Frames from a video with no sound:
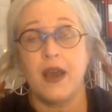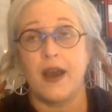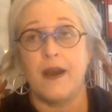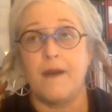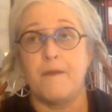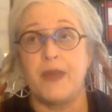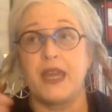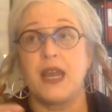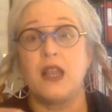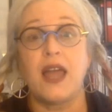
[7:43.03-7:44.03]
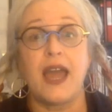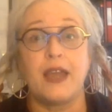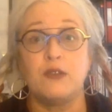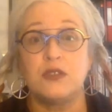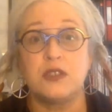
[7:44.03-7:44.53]
in LA
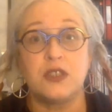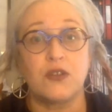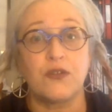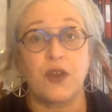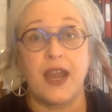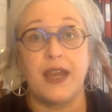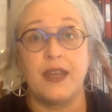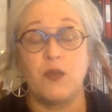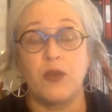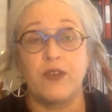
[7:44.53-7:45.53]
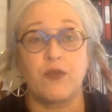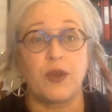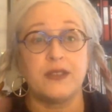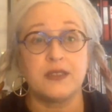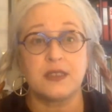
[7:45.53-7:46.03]
who's a dear friend, and we've
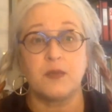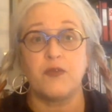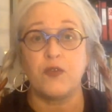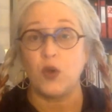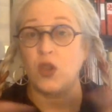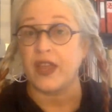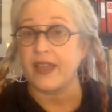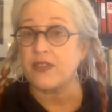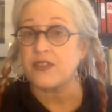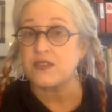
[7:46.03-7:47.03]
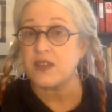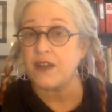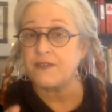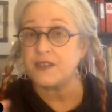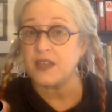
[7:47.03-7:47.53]
written some full length
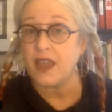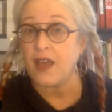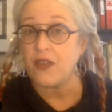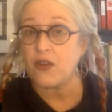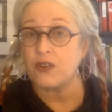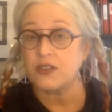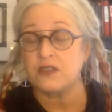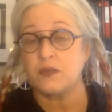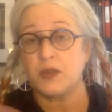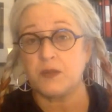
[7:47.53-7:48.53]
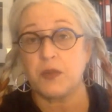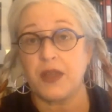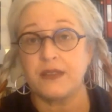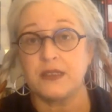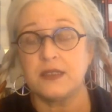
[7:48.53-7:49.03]
stuff together to submit
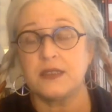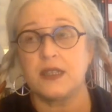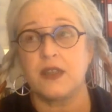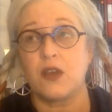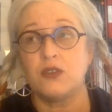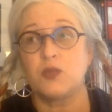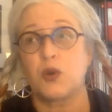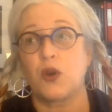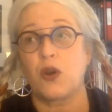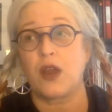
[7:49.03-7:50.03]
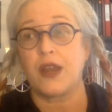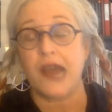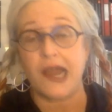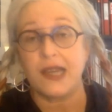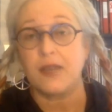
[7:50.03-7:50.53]
places. And those were
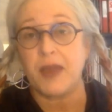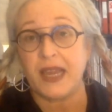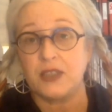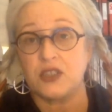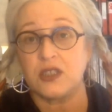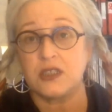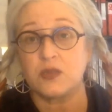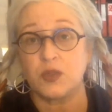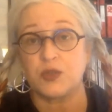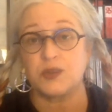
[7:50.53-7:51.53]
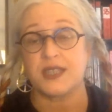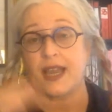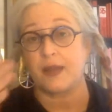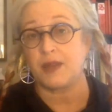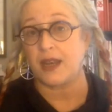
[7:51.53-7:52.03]
90 pages, which was
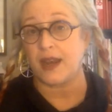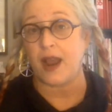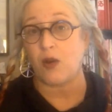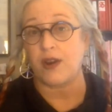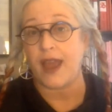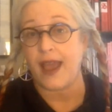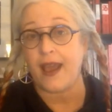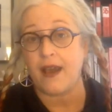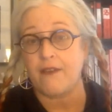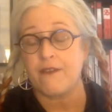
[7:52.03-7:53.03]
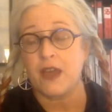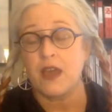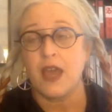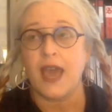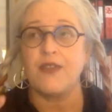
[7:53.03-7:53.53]
aimed at an hour and a half.
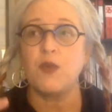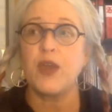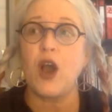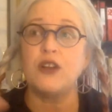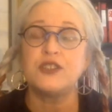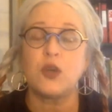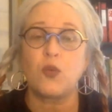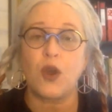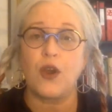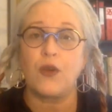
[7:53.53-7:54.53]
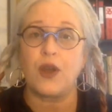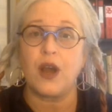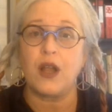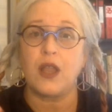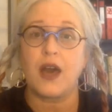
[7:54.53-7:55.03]
And then we also wrote
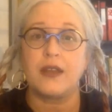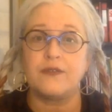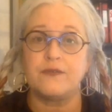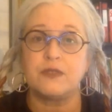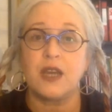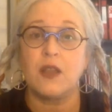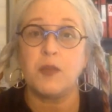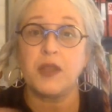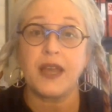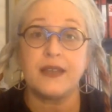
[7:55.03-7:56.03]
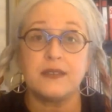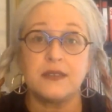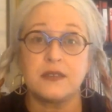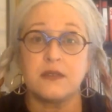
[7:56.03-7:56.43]
a lot of teleplays,